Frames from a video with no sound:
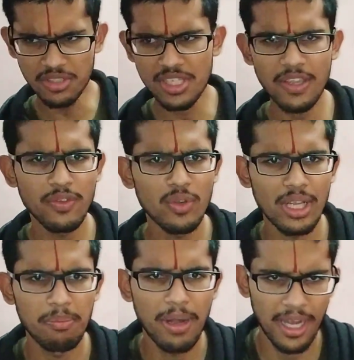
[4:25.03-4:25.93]
say if you
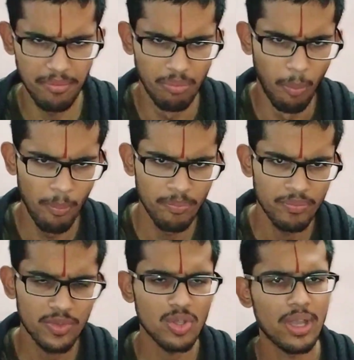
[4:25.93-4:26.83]
take blood,
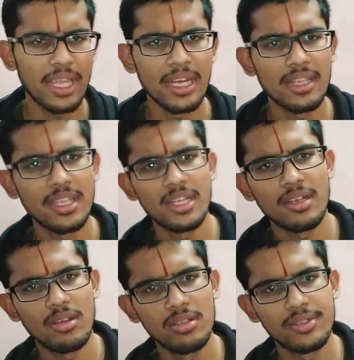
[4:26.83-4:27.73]
so again in that
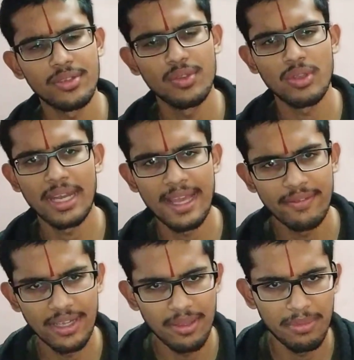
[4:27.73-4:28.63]
also you can have
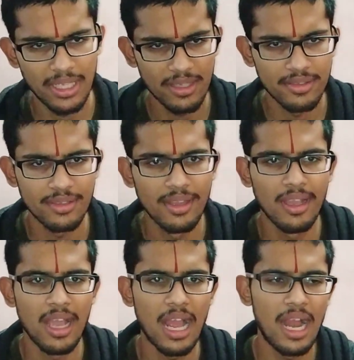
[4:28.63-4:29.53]
anemias,
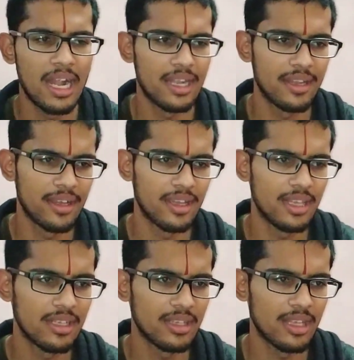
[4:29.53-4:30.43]
and
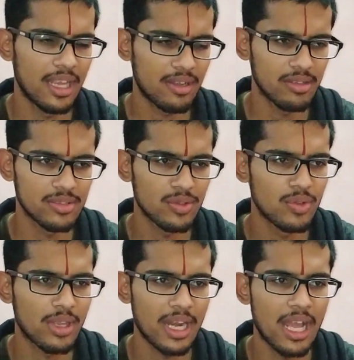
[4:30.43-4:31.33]
in that also
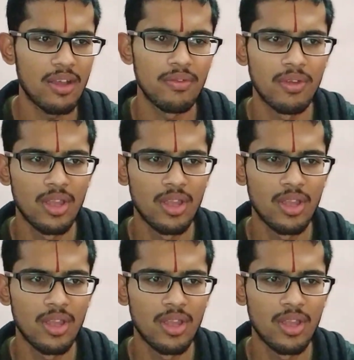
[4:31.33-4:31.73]
you can have